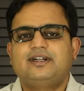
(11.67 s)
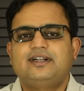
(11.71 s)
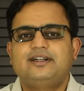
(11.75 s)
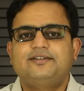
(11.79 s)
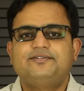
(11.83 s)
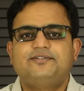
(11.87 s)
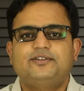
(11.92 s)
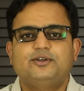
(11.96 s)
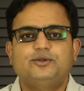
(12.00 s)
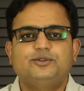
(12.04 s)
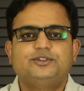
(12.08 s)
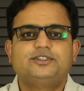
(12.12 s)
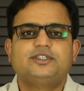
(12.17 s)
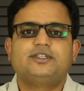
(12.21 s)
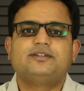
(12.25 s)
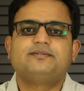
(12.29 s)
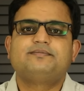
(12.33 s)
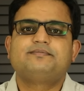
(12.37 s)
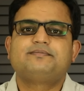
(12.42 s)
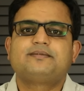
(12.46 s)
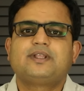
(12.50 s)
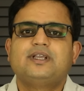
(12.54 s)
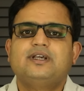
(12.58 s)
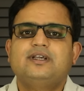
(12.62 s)
and
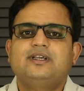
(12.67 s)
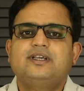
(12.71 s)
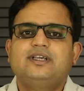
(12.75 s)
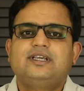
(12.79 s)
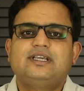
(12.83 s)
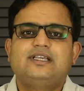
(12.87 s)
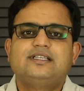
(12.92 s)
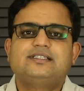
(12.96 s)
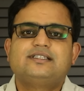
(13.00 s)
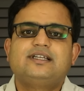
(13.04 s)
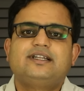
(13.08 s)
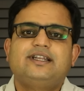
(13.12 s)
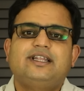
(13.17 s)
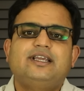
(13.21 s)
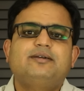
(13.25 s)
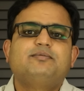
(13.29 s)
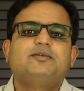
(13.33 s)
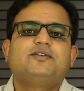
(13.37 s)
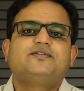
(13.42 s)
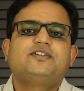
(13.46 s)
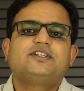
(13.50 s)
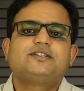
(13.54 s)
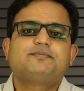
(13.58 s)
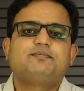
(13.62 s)
fusion is the
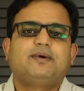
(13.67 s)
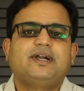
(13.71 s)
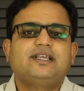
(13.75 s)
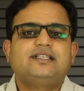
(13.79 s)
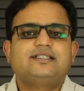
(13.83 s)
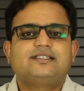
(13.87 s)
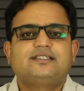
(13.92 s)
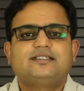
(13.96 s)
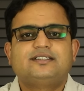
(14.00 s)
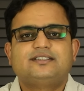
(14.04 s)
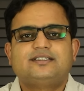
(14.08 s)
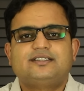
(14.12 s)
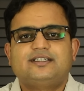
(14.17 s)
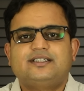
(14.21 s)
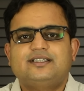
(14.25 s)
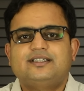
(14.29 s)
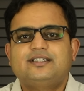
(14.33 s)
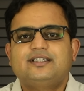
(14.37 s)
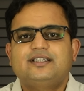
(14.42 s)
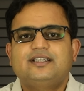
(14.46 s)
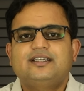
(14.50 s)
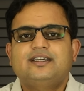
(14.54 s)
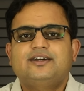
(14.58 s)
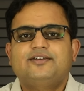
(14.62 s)
name of the spine
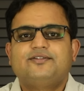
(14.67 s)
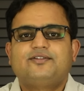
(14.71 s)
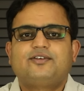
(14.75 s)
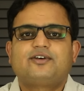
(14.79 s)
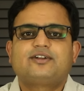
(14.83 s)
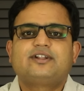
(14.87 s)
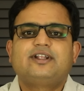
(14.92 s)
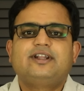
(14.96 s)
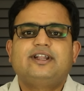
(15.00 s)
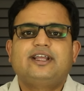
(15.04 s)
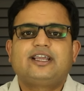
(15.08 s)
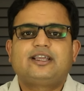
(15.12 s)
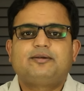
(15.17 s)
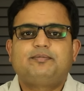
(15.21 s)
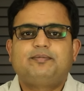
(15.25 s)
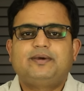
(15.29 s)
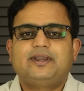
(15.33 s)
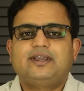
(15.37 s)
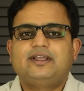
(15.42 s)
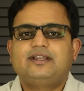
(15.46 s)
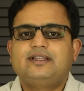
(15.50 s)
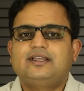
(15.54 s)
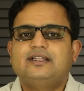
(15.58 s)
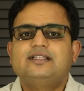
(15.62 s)
surgery for the neck
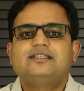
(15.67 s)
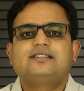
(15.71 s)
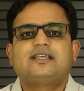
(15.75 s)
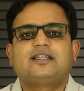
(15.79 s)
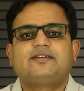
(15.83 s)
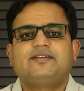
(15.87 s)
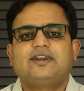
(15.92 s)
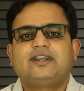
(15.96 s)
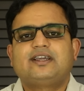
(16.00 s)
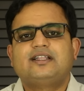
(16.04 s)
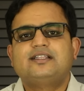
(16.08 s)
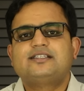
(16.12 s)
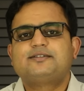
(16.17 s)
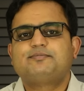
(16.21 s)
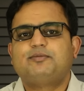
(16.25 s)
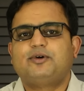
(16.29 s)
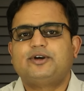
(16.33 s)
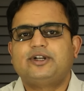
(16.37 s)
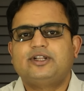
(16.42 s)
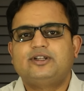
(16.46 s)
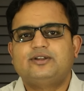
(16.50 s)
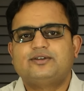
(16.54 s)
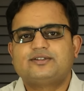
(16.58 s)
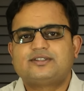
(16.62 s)
pain in cervical
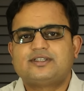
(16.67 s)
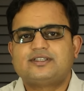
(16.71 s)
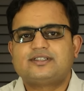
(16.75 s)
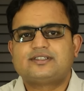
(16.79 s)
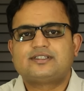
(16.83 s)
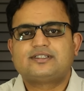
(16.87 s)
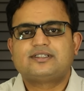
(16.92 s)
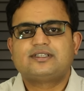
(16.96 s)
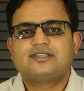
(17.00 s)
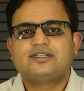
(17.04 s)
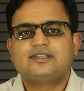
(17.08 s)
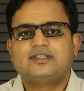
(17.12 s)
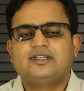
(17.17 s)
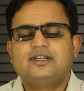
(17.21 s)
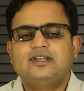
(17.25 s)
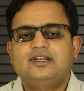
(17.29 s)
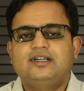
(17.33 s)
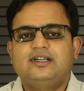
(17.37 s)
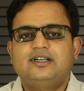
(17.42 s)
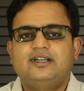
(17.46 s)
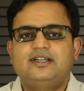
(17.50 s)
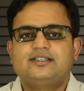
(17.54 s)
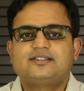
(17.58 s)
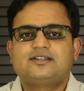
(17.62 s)
spondylosis.
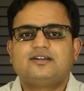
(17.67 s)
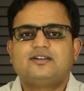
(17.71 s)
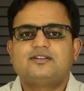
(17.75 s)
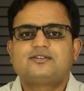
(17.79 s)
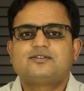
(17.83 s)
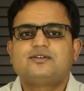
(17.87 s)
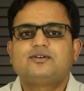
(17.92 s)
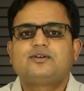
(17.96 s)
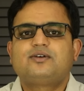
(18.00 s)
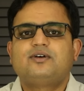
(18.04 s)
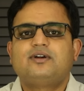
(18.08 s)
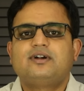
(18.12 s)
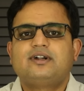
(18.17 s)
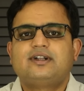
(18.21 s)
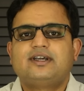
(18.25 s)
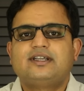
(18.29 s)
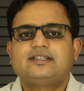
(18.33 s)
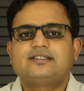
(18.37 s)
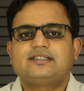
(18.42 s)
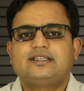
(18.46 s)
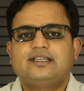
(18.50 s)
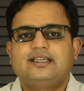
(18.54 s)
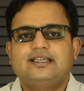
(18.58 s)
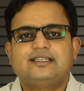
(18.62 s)
It is also called
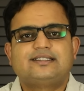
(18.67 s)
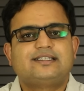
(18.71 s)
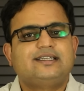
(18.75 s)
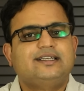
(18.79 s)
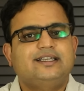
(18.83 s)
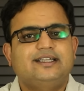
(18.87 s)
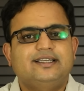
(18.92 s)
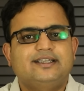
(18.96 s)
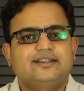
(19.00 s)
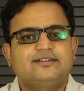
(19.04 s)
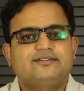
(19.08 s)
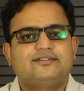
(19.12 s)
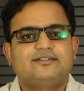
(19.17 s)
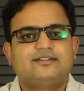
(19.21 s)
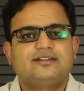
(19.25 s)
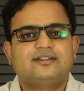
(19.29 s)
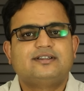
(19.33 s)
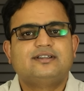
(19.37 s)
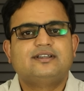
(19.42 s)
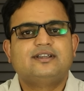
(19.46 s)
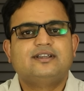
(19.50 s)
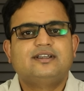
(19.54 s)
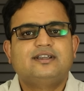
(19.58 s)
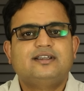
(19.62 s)
as ACDF.
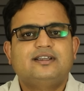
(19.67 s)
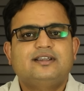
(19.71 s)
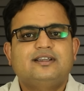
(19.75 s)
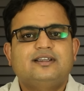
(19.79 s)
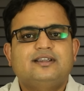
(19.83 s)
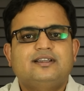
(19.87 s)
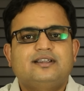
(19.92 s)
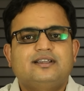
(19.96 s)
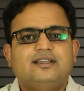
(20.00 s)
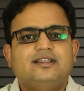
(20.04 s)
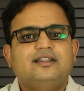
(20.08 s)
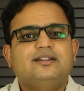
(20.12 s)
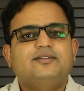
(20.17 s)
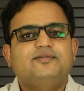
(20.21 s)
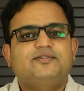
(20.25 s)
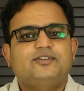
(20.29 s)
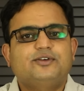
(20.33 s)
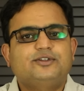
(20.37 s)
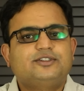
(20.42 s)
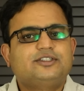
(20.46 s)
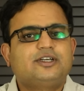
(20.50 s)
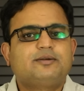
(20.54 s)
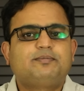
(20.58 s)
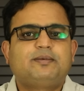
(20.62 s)
In
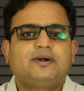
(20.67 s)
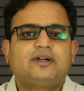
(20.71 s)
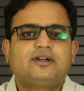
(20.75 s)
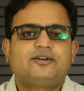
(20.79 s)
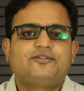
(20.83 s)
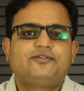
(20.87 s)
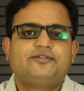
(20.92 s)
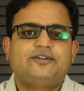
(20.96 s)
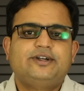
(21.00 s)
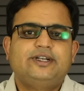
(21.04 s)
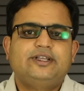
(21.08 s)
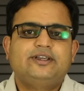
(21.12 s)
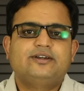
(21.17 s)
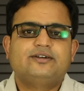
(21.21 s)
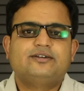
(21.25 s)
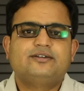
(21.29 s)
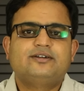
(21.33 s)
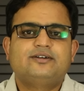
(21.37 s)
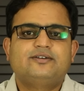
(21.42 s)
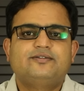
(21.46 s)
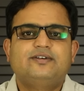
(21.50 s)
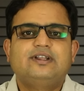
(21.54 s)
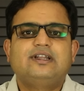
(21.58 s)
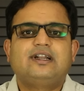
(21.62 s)
future part of
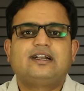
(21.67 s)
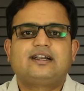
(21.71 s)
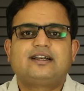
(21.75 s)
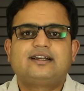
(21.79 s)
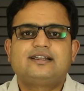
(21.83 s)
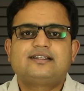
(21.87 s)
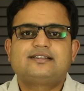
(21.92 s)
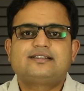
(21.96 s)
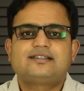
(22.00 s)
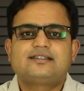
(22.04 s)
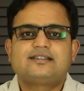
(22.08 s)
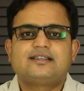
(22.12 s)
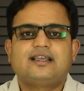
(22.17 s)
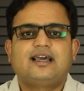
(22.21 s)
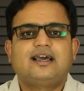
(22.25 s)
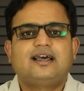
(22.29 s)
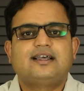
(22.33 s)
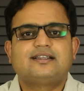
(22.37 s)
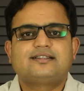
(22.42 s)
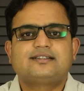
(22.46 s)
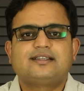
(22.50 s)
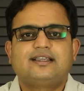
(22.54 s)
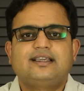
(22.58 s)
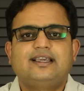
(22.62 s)
video, we'll address
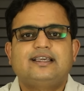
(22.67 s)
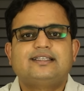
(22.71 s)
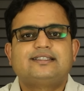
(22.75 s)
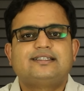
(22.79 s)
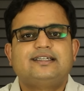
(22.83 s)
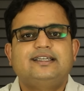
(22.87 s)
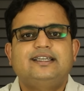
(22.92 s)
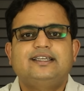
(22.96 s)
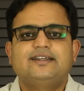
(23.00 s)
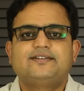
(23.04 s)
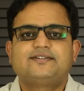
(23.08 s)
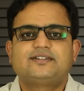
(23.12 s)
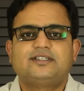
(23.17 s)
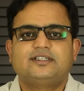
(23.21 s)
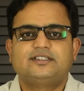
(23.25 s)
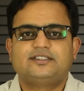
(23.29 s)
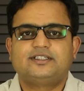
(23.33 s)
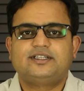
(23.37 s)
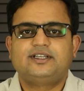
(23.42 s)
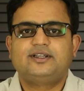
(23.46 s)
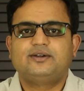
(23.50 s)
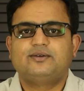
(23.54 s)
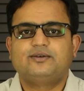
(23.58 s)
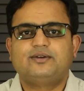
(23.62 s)
as ACDF
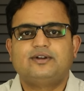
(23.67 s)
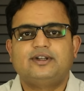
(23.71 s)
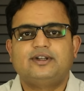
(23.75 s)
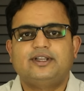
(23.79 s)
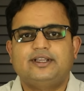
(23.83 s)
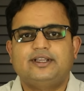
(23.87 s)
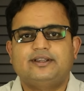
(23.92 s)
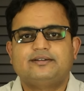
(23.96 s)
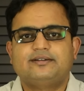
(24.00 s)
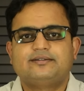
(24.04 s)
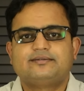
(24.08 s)
surgery only.